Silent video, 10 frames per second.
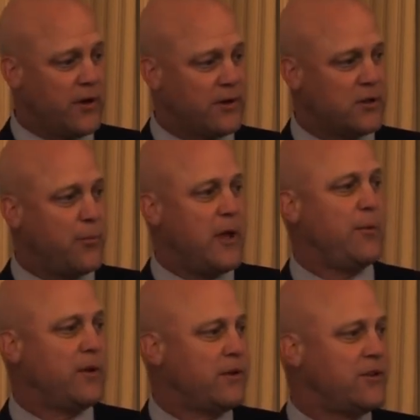Because the
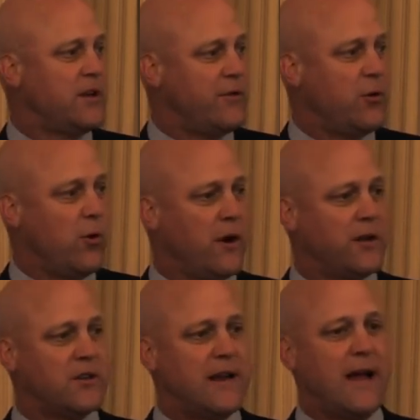people in the city of New
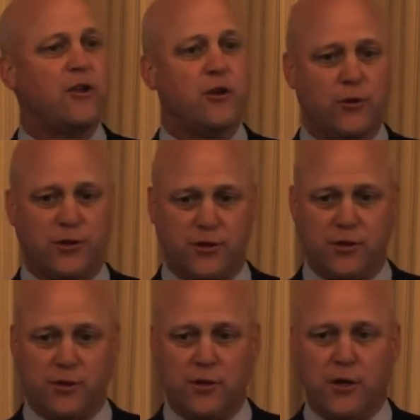Orleans are not used
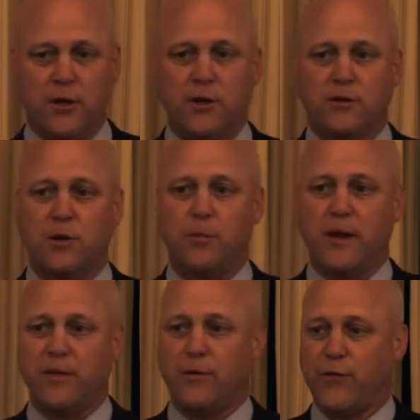to
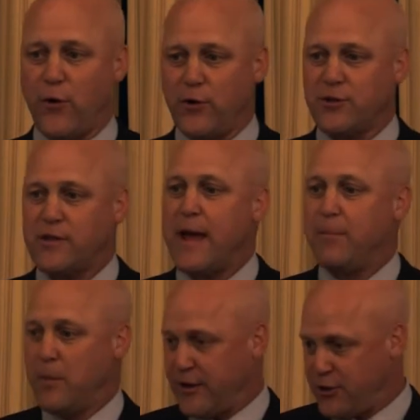being the first
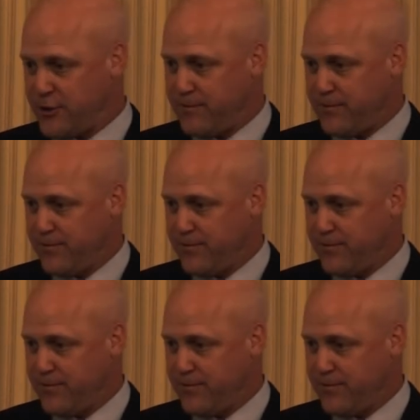at much.